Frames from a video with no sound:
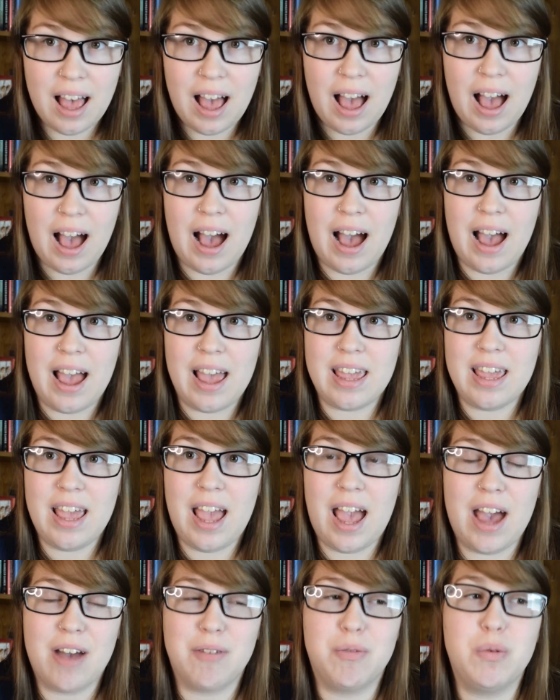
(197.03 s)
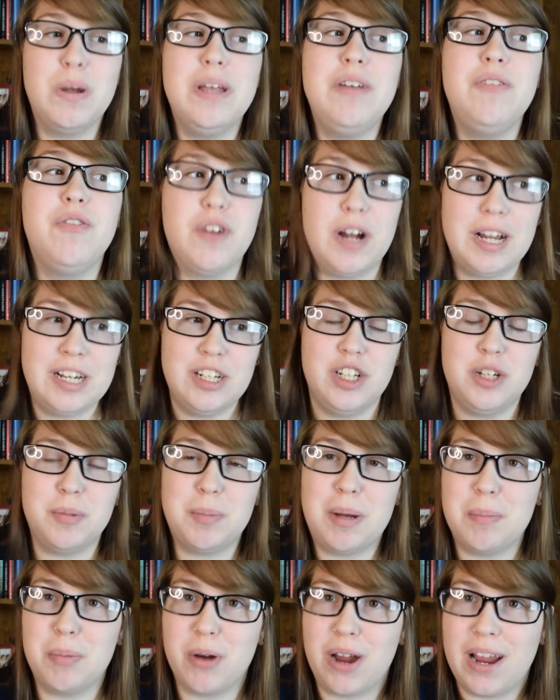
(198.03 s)
I have refreshed
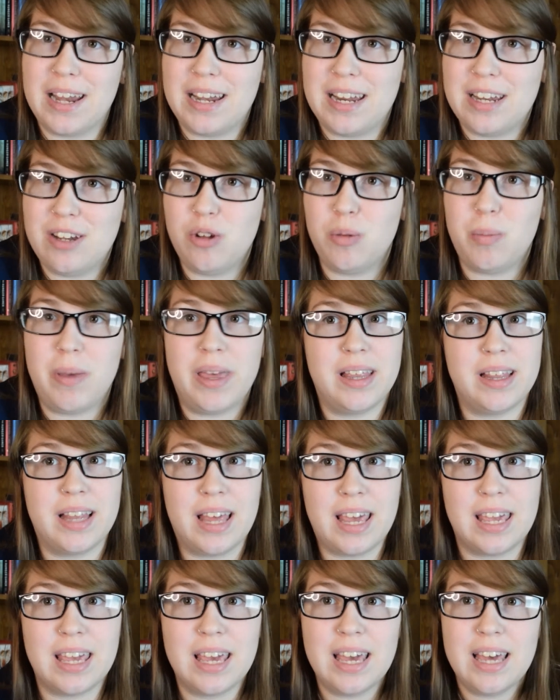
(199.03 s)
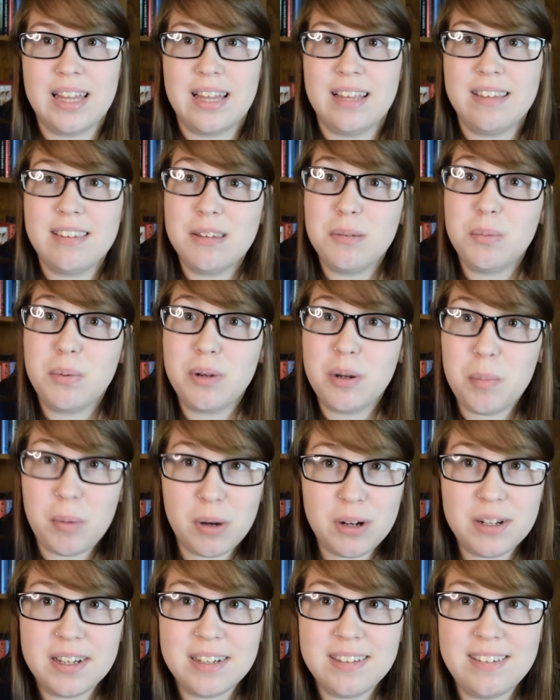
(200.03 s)
my brain into being like, this is what a
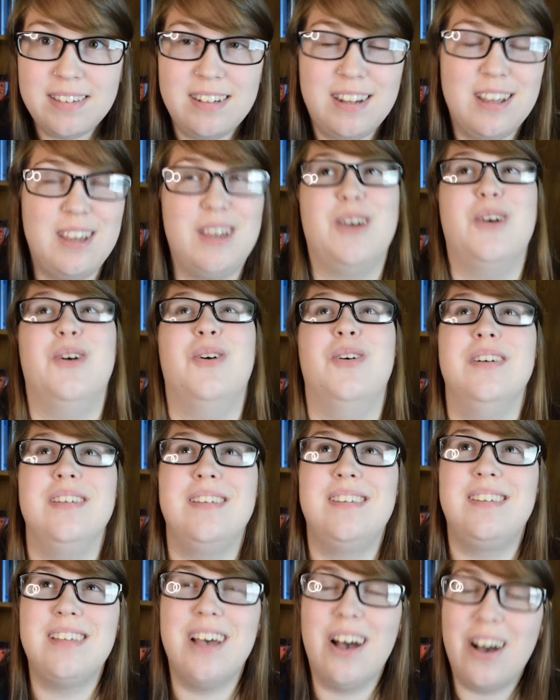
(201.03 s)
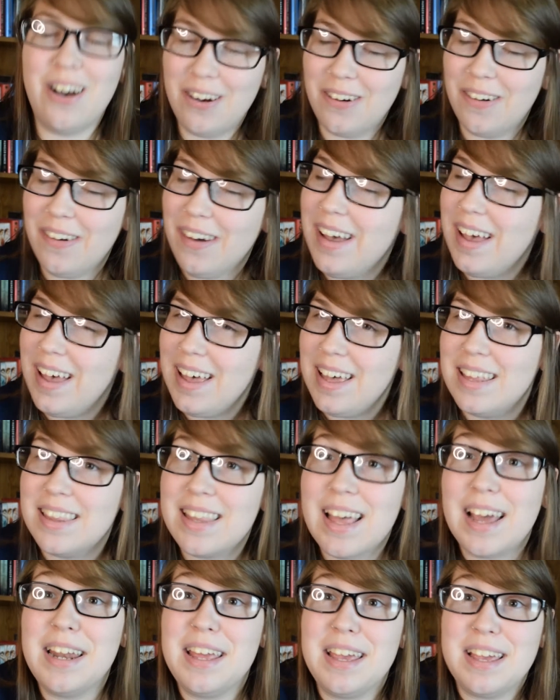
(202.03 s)
book does to you. So
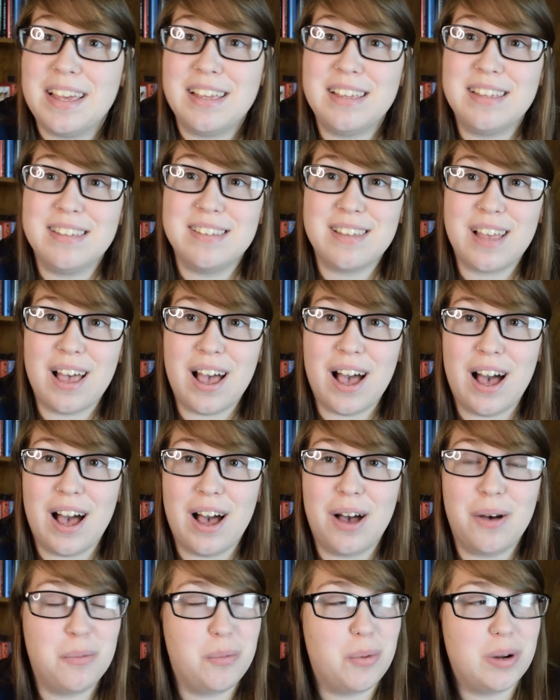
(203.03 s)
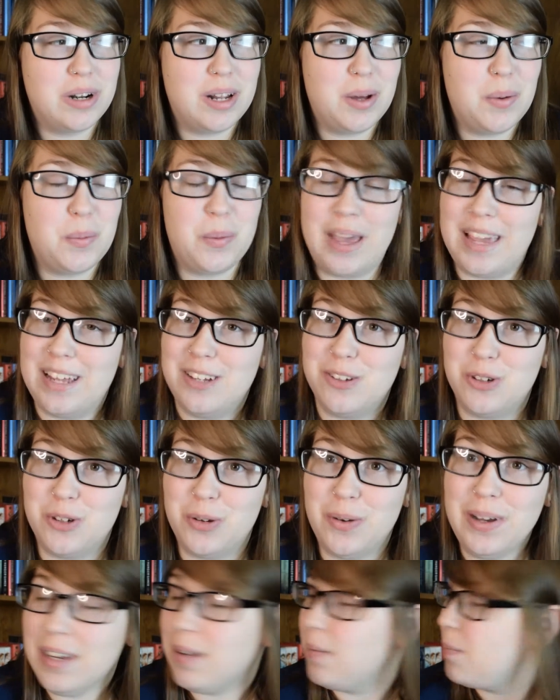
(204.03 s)
that is one way to do
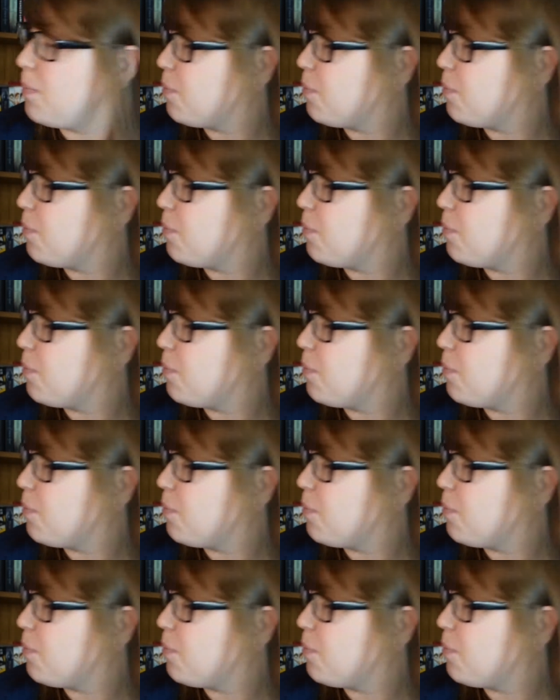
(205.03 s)
it.